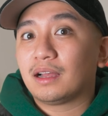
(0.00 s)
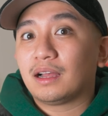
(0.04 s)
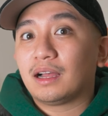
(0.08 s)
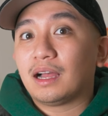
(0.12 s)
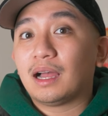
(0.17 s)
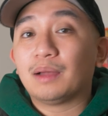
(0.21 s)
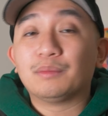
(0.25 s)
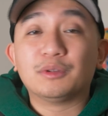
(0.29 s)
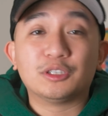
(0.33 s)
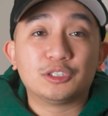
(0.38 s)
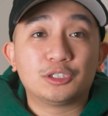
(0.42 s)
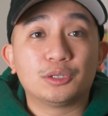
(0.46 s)

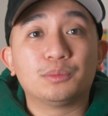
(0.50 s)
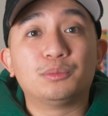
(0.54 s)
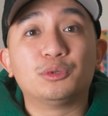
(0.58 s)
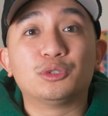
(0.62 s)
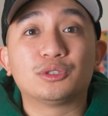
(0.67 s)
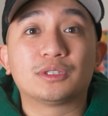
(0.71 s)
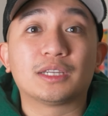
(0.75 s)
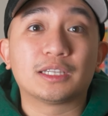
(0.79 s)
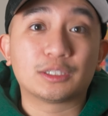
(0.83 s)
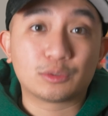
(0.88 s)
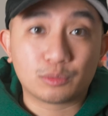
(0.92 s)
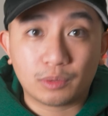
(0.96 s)
I'm into
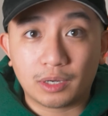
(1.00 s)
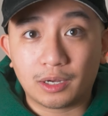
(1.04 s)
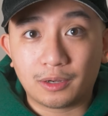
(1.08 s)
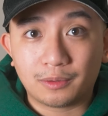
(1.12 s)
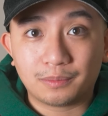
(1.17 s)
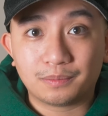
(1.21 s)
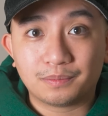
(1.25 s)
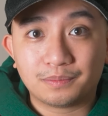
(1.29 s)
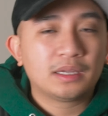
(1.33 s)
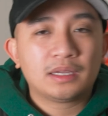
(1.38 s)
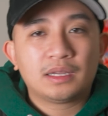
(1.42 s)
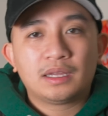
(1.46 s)
boots as well.
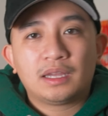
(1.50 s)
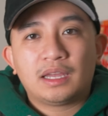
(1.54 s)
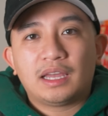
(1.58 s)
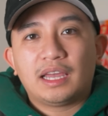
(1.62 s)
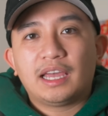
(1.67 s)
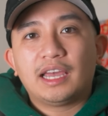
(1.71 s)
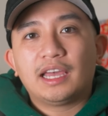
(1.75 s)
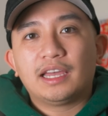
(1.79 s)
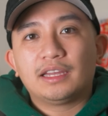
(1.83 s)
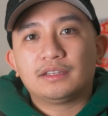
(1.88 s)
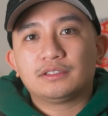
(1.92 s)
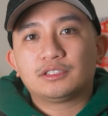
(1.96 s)

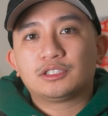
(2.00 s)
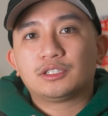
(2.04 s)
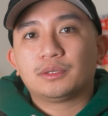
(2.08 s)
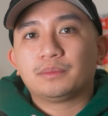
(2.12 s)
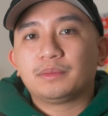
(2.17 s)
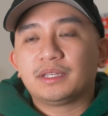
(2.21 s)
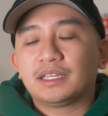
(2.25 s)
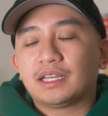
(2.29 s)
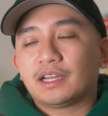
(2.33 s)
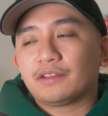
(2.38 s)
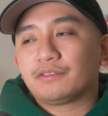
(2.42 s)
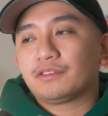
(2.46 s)
And to
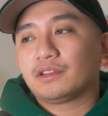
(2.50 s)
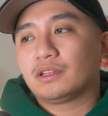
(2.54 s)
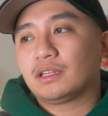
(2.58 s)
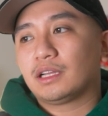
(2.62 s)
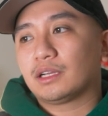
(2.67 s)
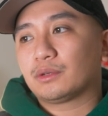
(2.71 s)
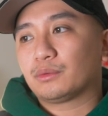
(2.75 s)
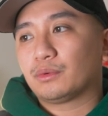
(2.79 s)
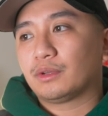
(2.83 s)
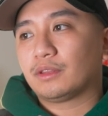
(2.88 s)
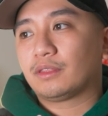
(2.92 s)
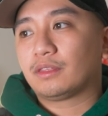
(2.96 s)
me, I feel
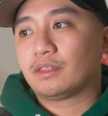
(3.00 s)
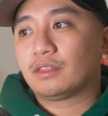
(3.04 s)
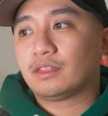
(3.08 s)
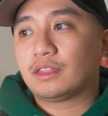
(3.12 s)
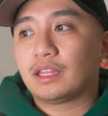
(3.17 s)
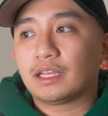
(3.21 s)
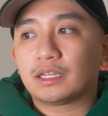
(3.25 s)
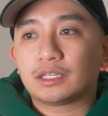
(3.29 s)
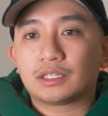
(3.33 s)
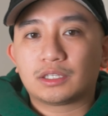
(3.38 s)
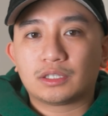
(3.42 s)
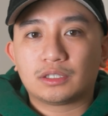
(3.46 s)
like with
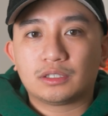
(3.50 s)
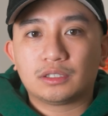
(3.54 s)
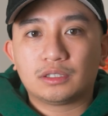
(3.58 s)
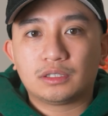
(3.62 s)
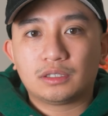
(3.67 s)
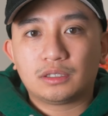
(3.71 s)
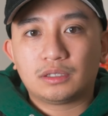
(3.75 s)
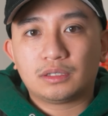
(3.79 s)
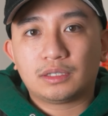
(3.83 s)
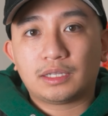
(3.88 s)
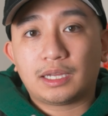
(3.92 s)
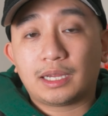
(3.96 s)

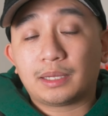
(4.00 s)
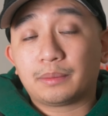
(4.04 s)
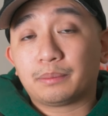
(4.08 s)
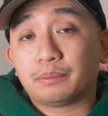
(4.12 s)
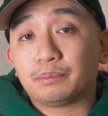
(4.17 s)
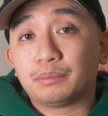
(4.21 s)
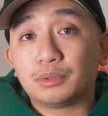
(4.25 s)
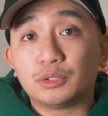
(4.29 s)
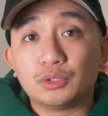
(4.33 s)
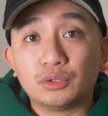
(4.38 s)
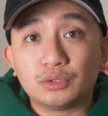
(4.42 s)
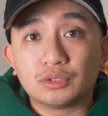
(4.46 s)
thicker like
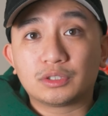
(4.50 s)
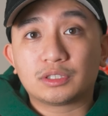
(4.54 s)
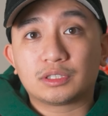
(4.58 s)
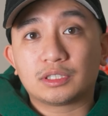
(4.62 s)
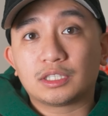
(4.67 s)
boots,